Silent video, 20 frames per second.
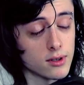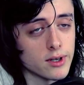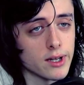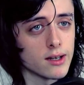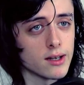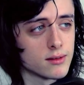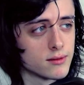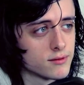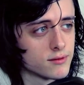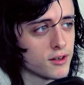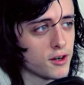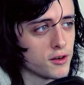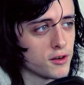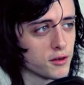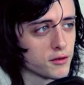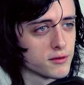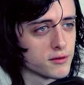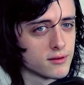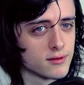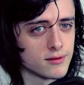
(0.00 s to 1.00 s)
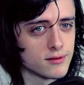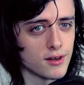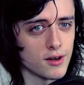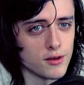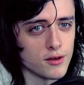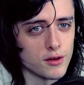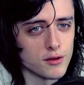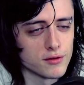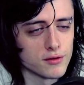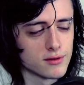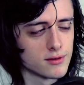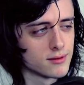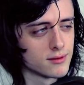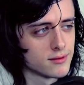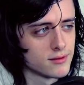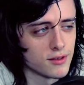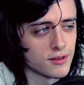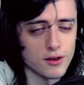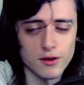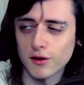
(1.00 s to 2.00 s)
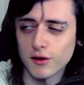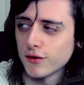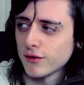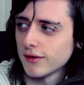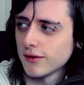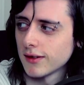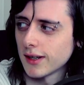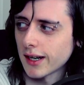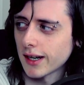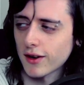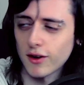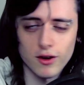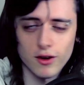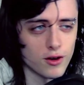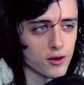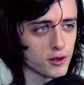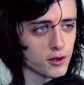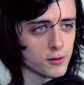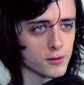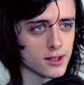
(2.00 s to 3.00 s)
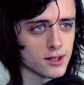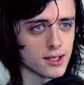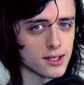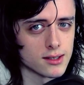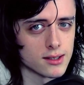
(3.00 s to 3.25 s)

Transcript: okay. Fair enough. I can't argue with that.